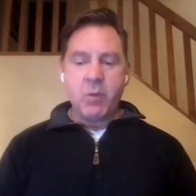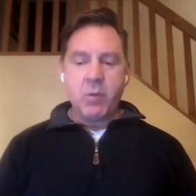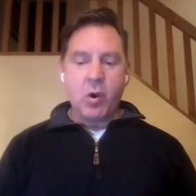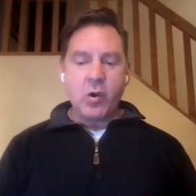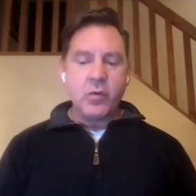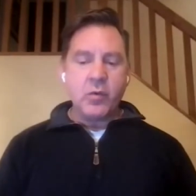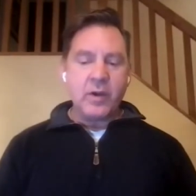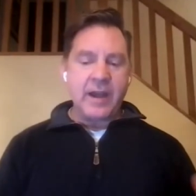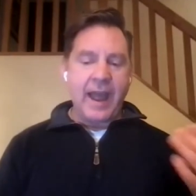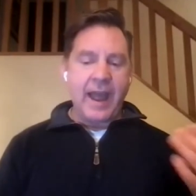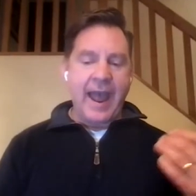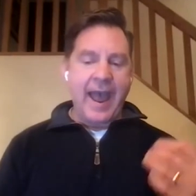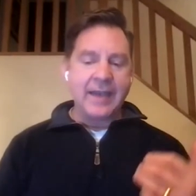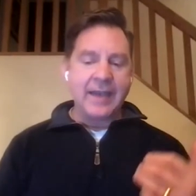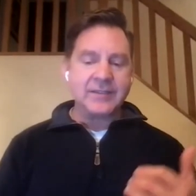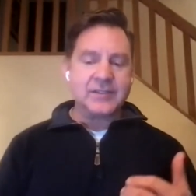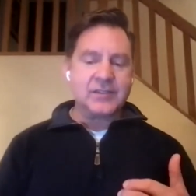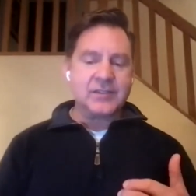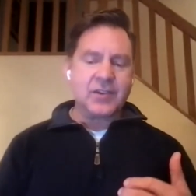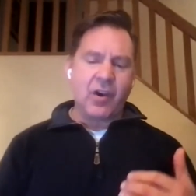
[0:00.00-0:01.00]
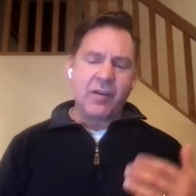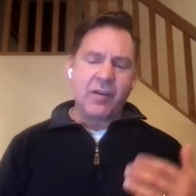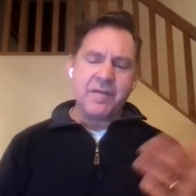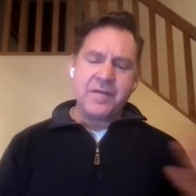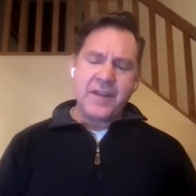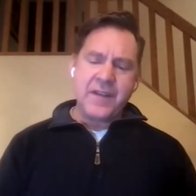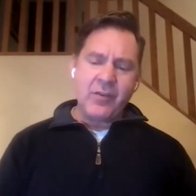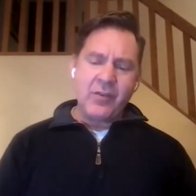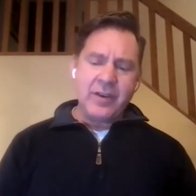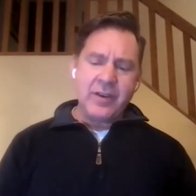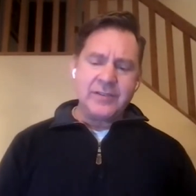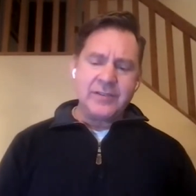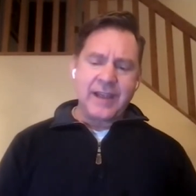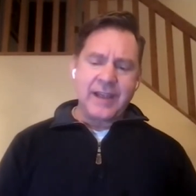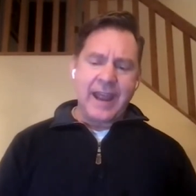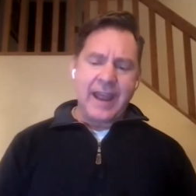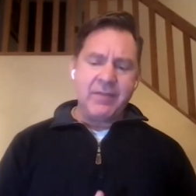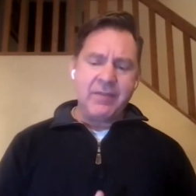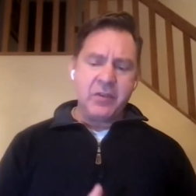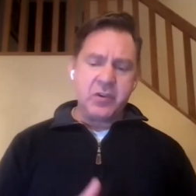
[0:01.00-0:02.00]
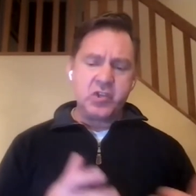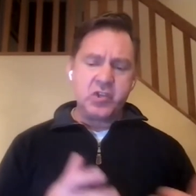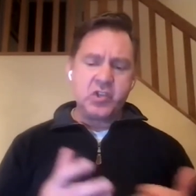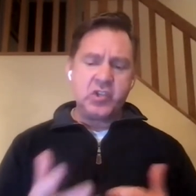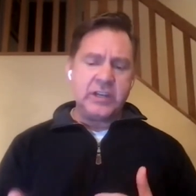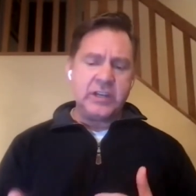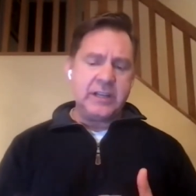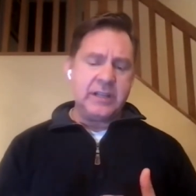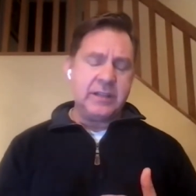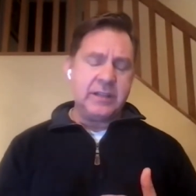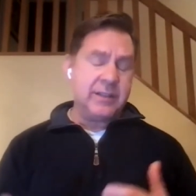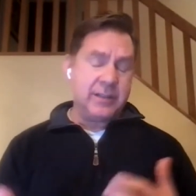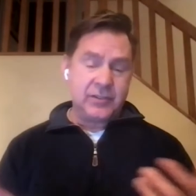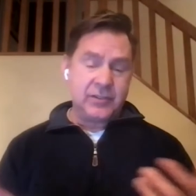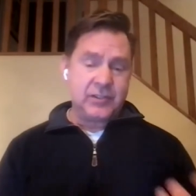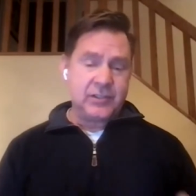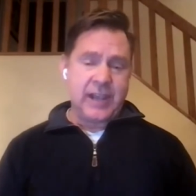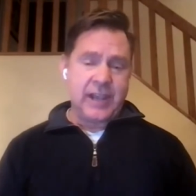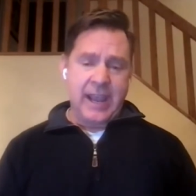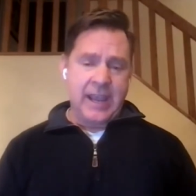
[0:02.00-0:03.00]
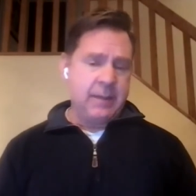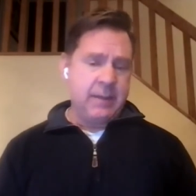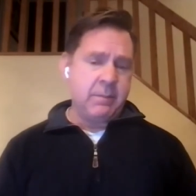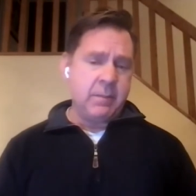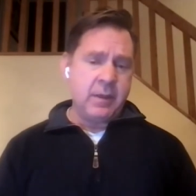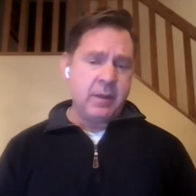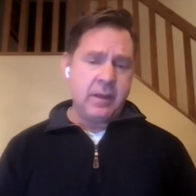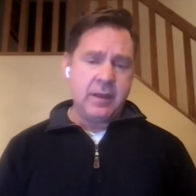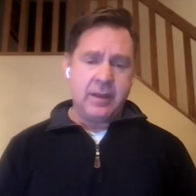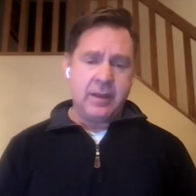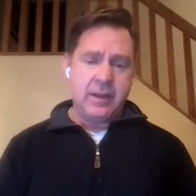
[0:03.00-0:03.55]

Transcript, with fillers: and margaret asks are fairies and the she the same